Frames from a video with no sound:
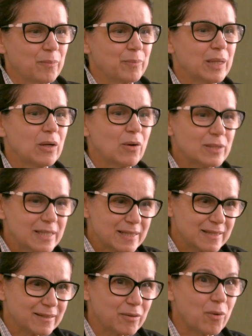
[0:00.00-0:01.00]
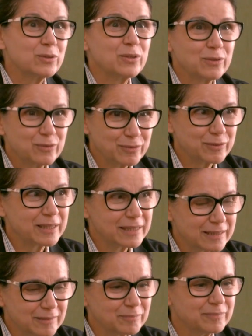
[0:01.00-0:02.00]
because it's an auteur
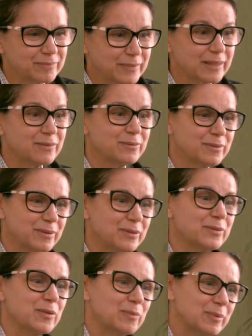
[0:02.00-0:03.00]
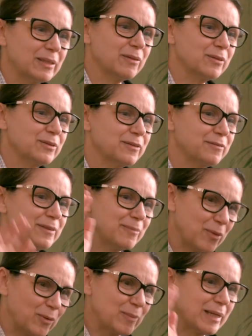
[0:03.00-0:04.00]
film, an European auteur film,
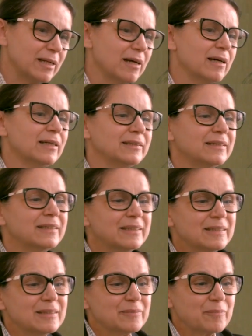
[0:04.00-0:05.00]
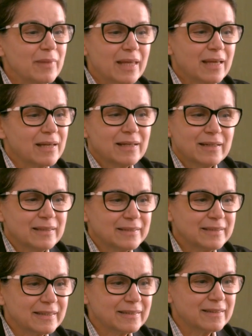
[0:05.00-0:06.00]
oh my God,
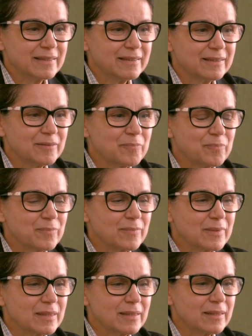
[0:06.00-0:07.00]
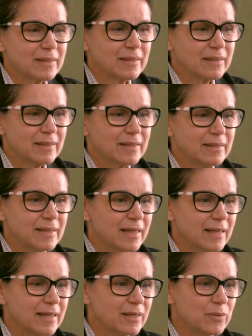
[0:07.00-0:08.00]
then
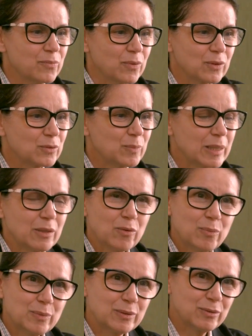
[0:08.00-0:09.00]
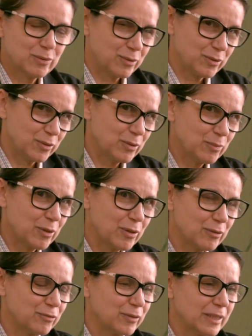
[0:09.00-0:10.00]
they won't be open to the humor
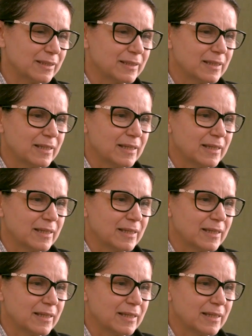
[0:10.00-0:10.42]
of it,